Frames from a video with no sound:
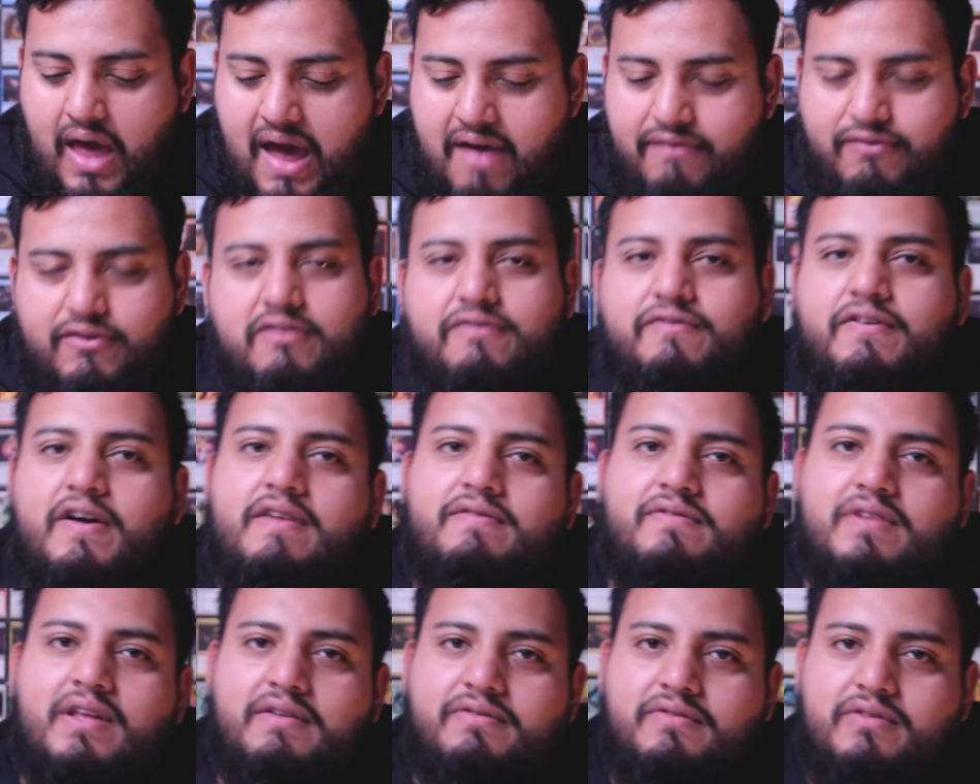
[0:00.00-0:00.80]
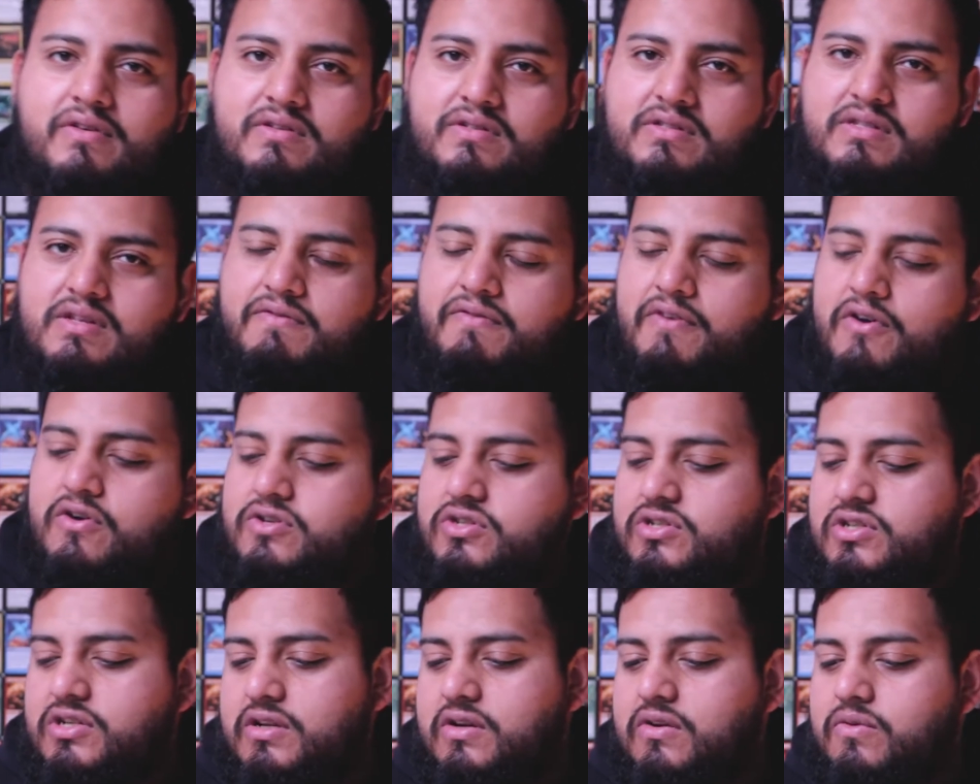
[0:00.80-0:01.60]
after 5 levels,
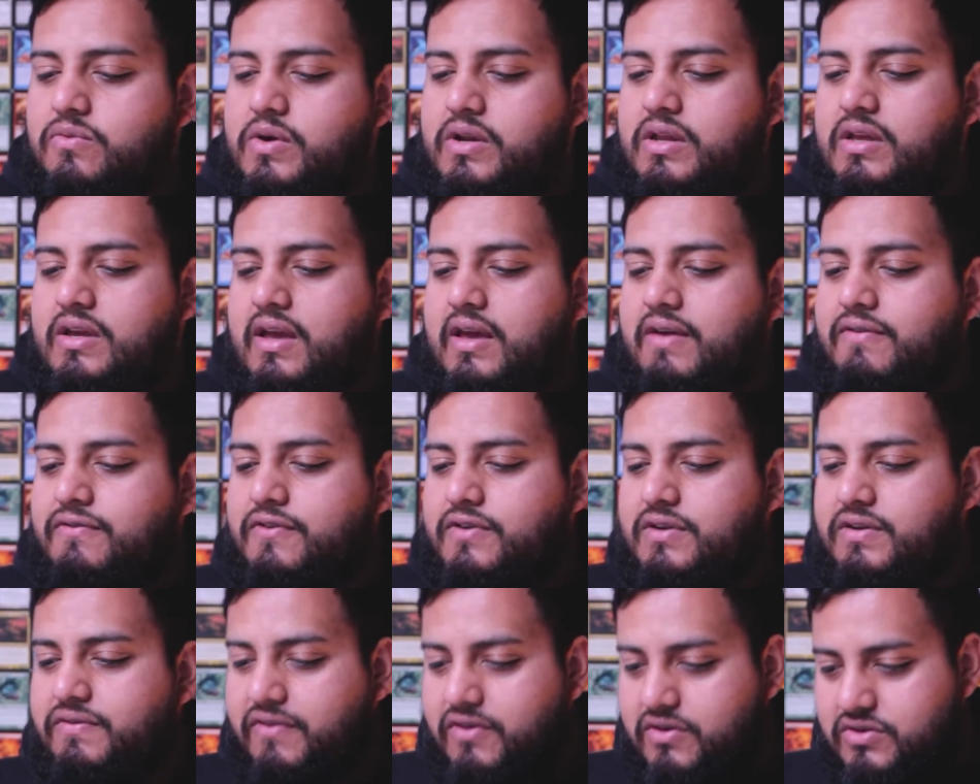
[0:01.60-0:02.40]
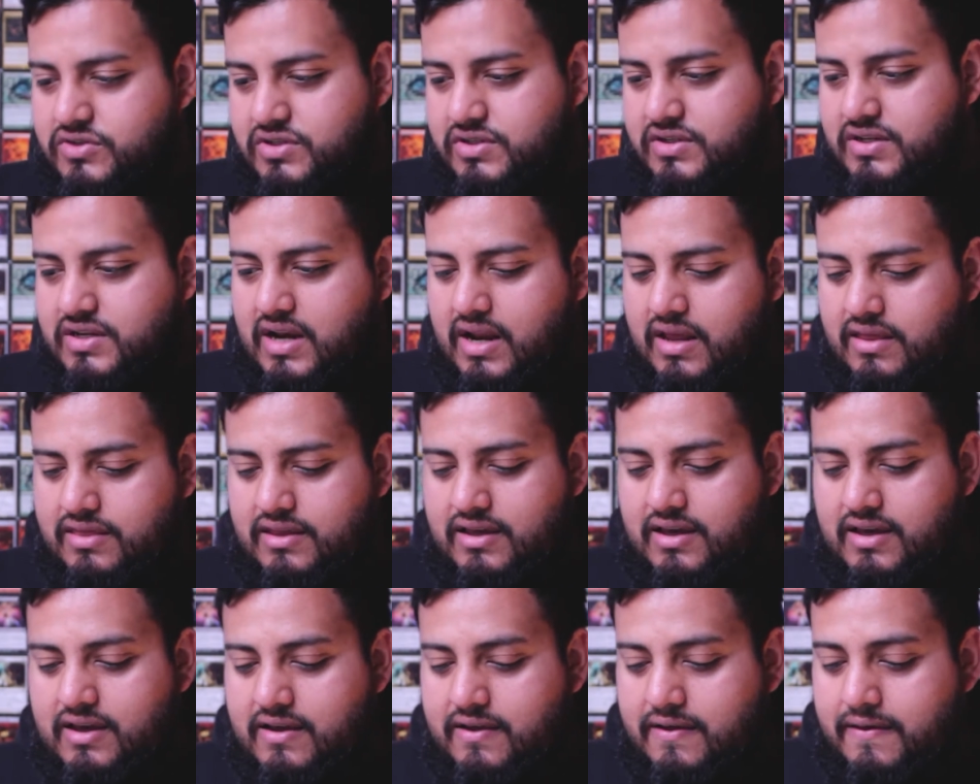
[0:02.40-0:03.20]
devotion. What do you get for devotion to
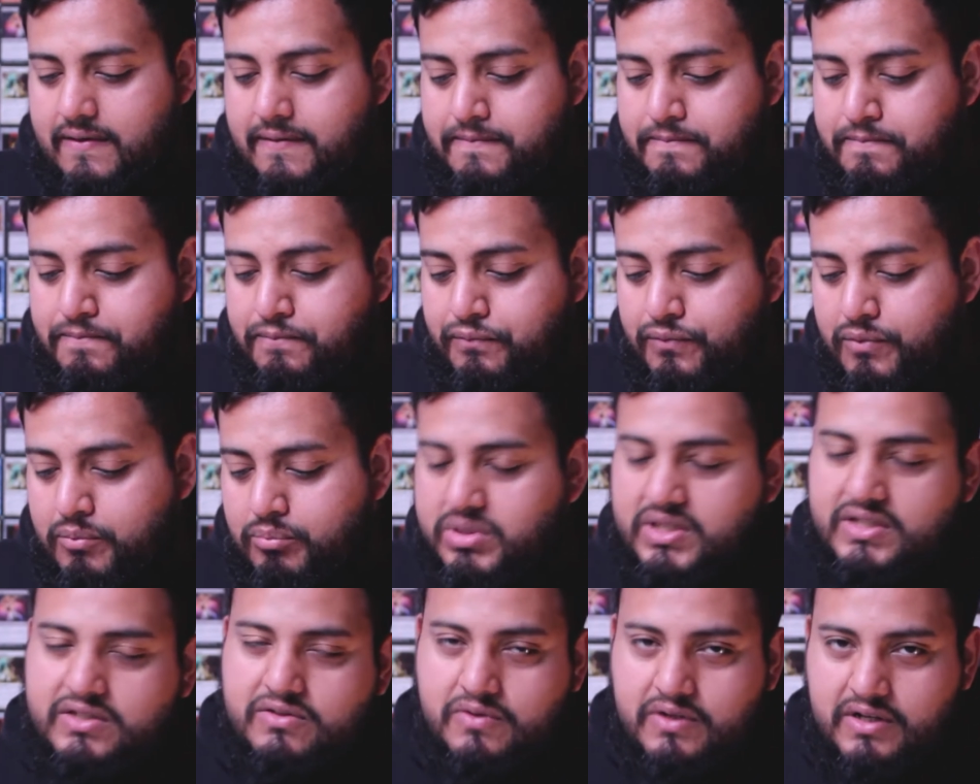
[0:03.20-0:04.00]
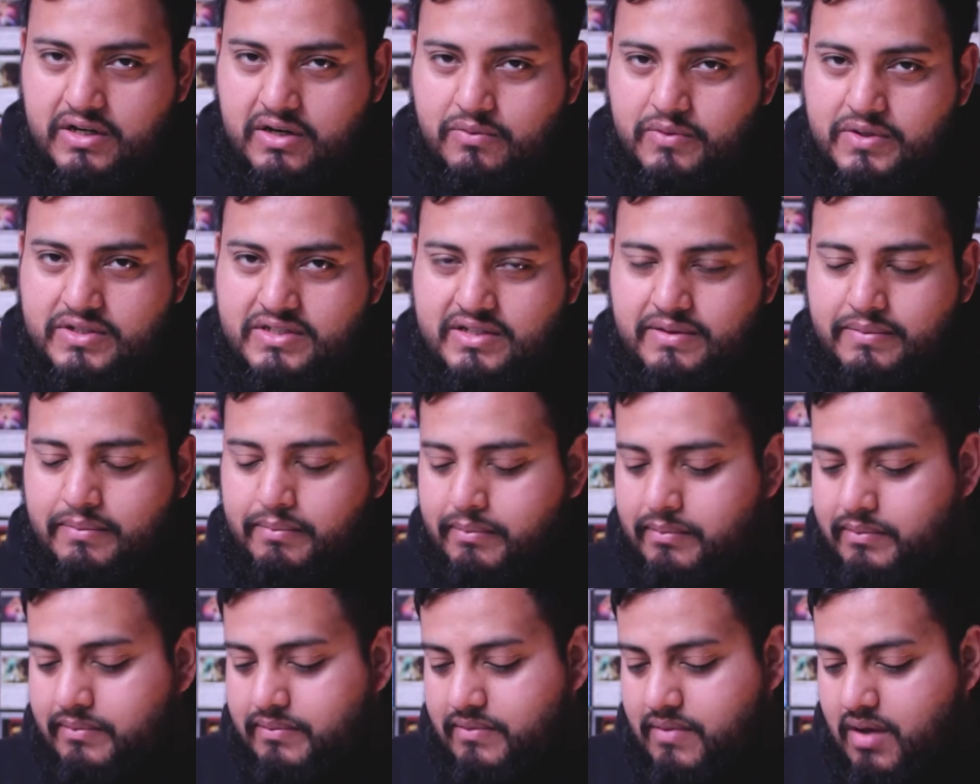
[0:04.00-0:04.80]
Nithia? +1 your wisdom,
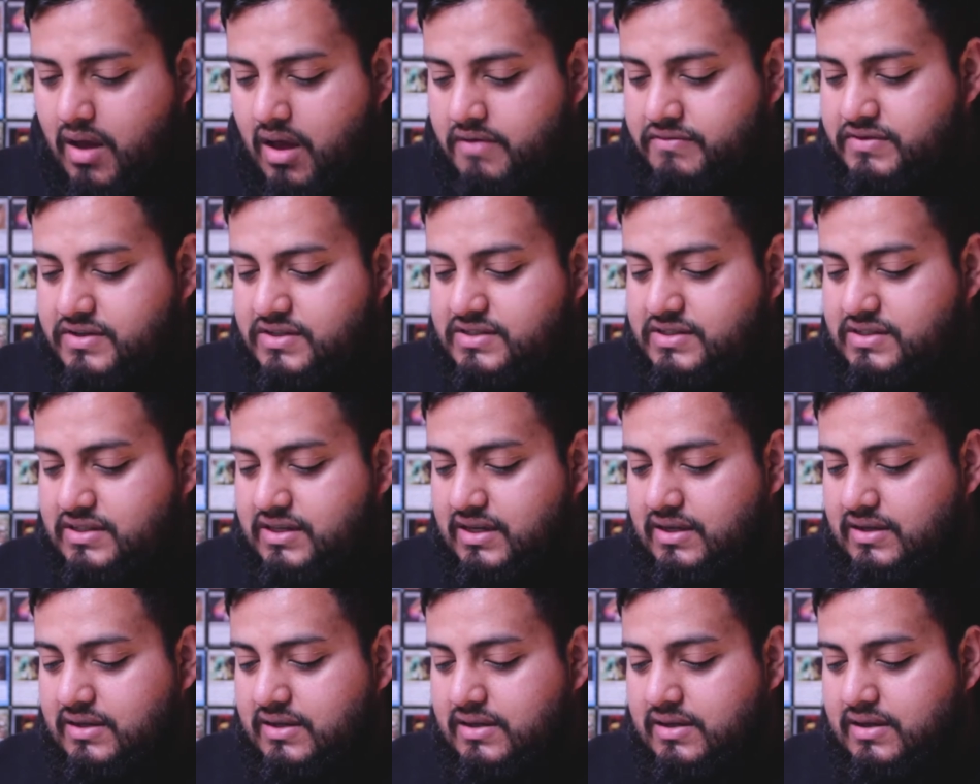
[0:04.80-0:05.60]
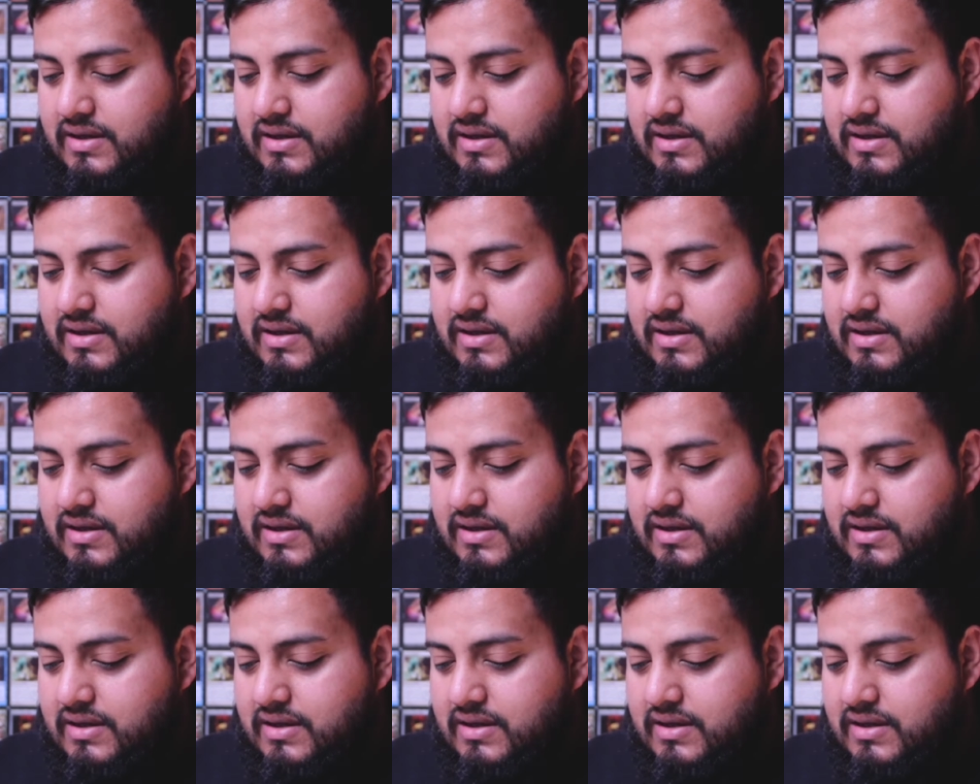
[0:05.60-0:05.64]
obviously.